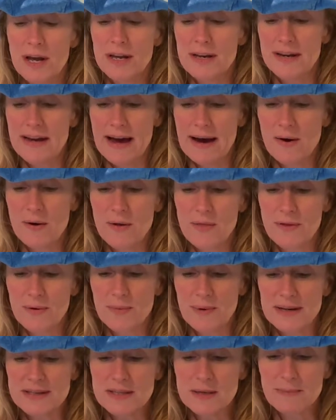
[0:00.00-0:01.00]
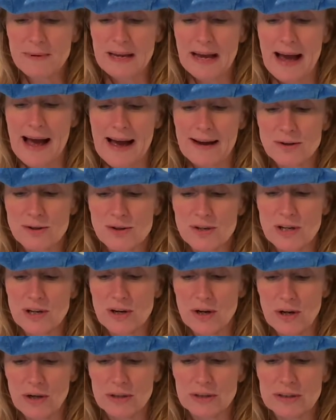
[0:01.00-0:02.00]
Now, the recipe actually
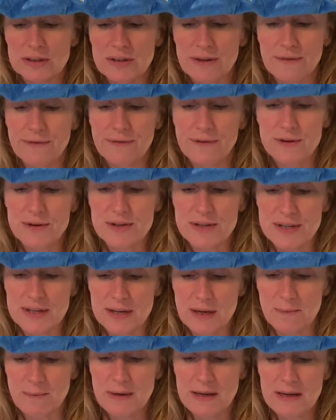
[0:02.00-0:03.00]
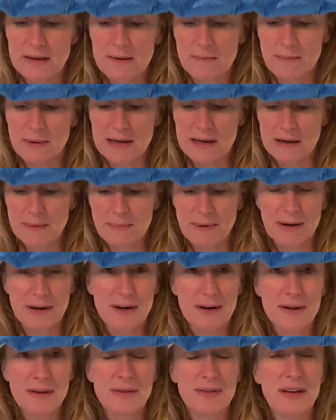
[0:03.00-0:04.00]
calls for Skippy peanut
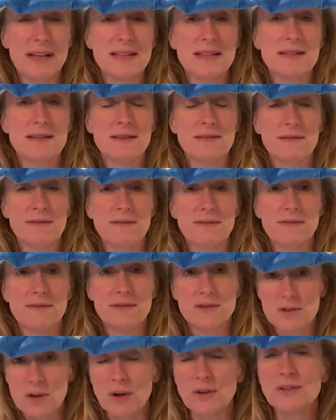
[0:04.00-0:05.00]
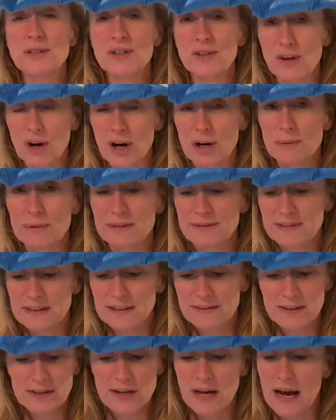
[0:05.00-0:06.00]
butter that's salted caramel
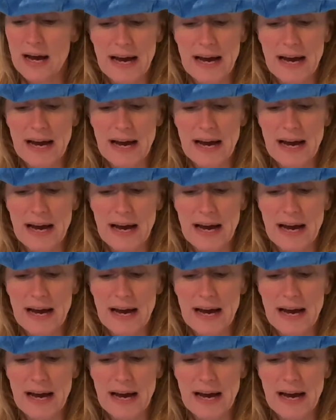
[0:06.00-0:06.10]
flavored.